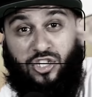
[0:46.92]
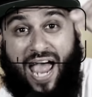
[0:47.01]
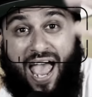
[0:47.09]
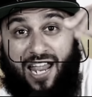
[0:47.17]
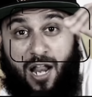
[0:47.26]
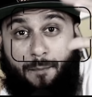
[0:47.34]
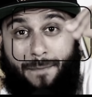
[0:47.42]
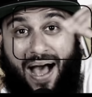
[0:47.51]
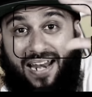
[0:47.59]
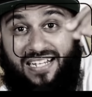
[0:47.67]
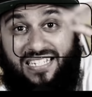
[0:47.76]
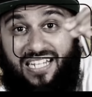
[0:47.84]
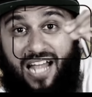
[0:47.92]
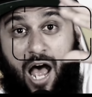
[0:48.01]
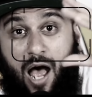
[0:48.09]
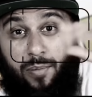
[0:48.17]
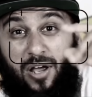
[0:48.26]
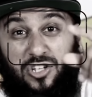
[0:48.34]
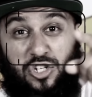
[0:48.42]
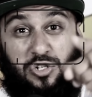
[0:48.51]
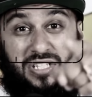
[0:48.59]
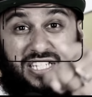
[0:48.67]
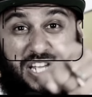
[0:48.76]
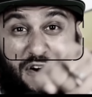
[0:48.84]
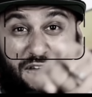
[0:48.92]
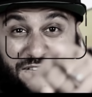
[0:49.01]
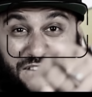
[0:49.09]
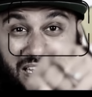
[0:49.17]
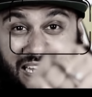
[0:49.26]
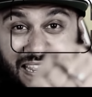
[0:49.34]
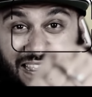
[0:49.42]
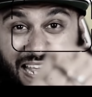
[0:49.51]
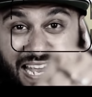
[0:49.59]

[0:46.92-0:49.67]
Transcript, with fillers: You chatting about Islam because you still feeling